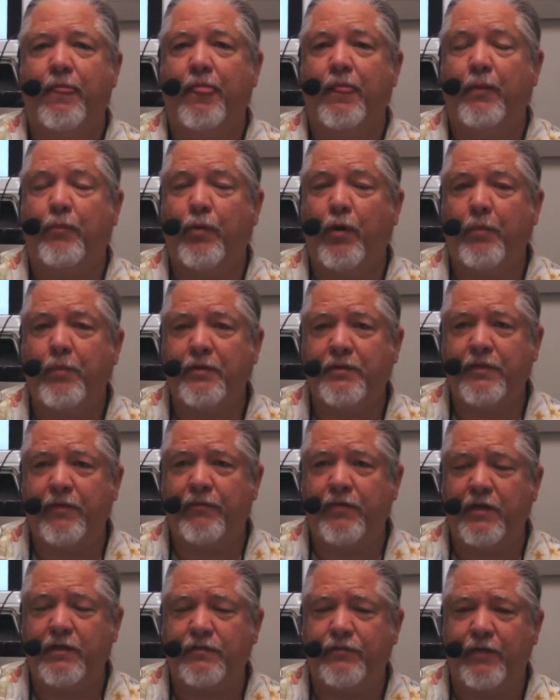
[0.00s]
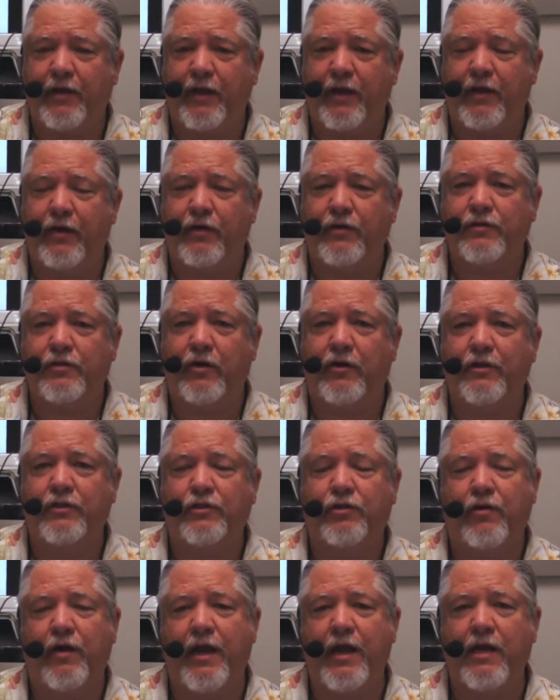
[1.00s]
The purpose of these videos are to
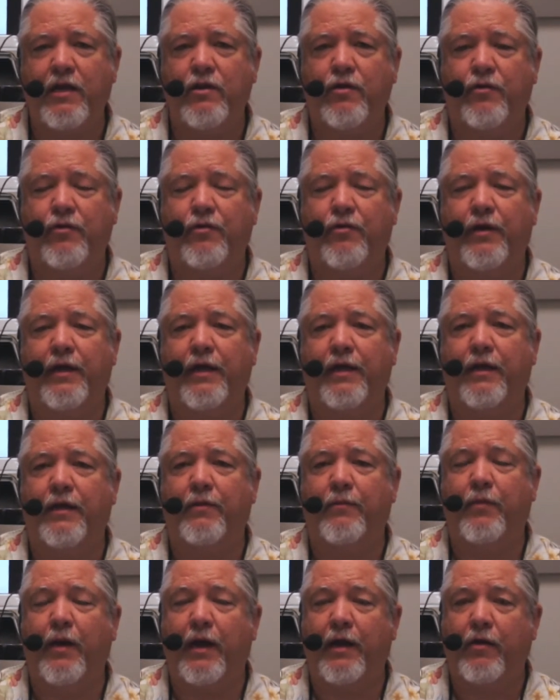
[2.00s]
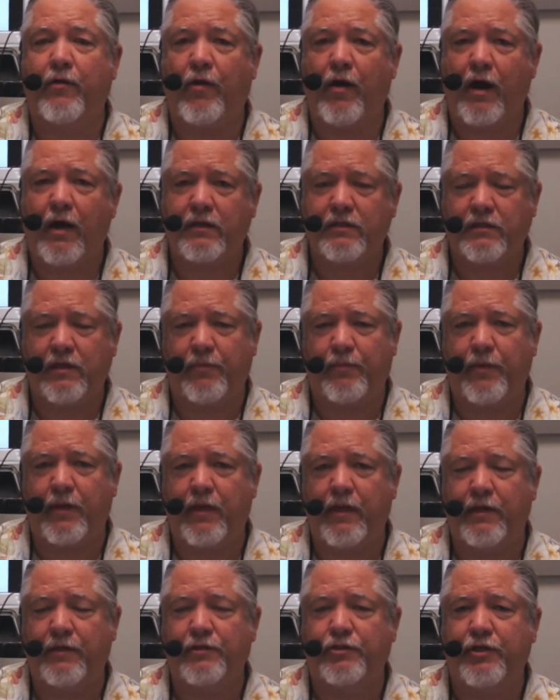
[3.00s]
train you in
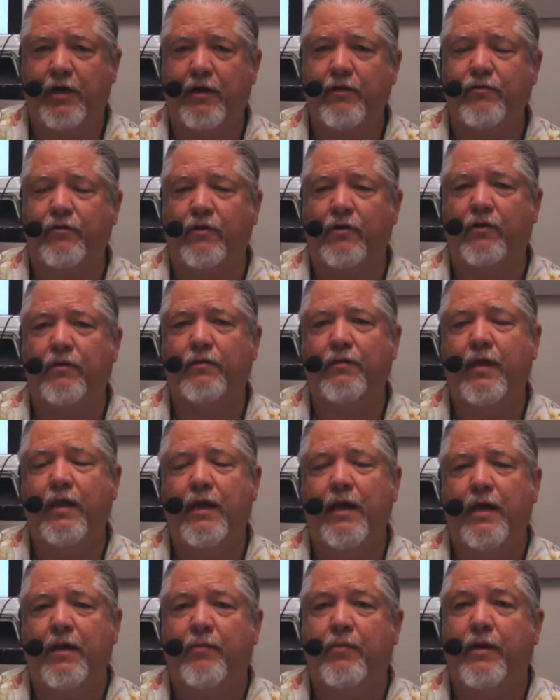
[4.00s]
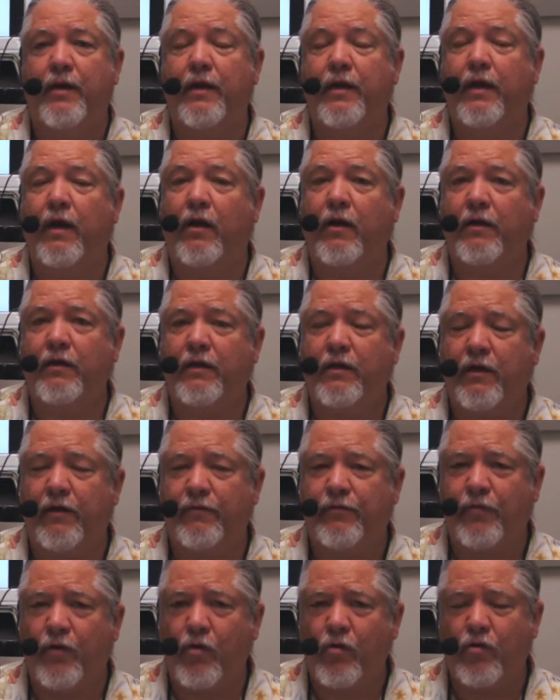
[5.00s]
microscopy in general, but on
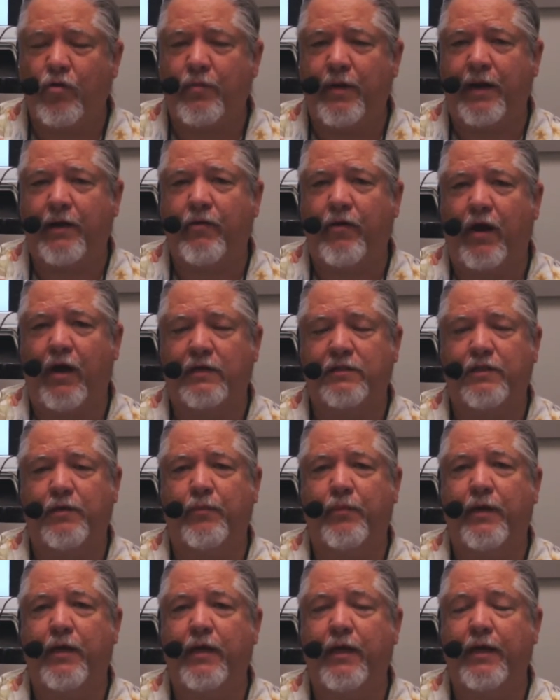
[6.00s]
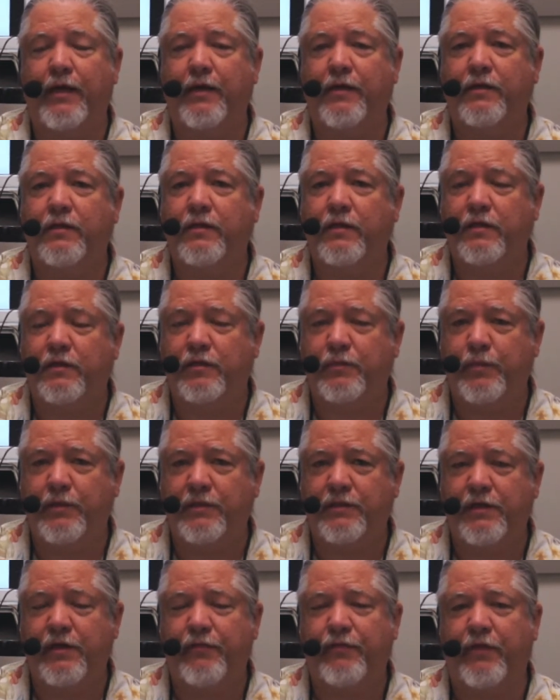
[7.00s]
confocal microscopy in
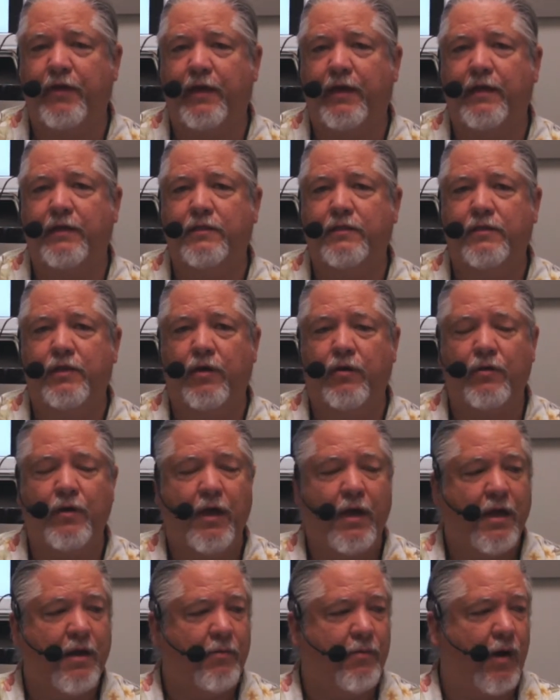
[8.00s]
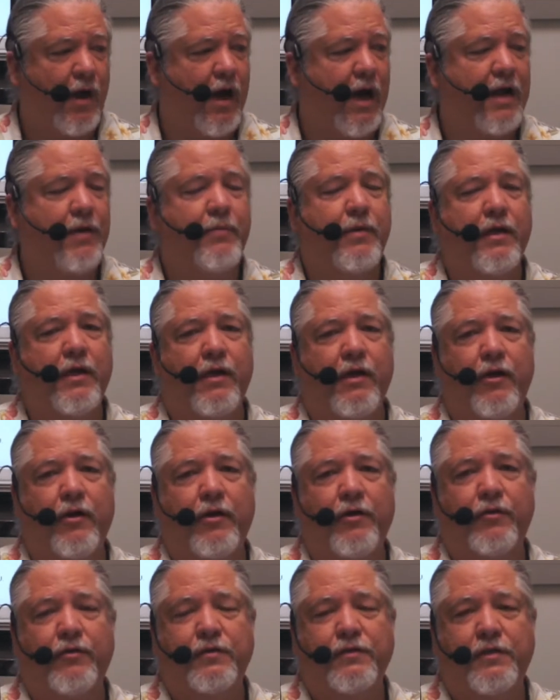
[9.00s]
specific. And so behind me
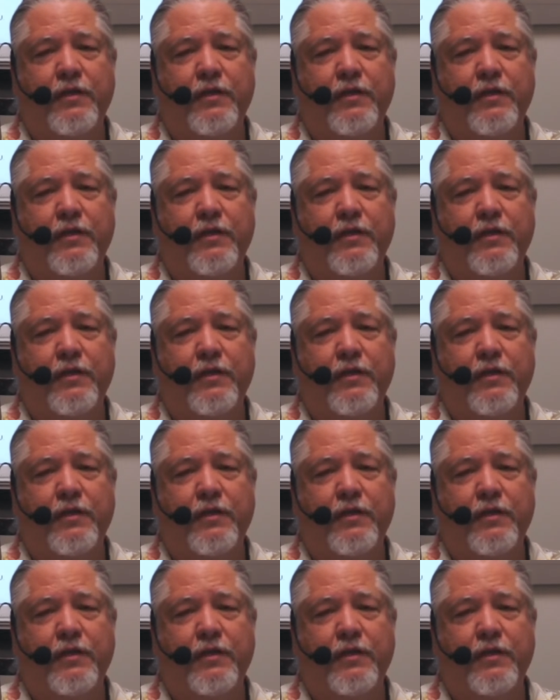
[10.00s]
here you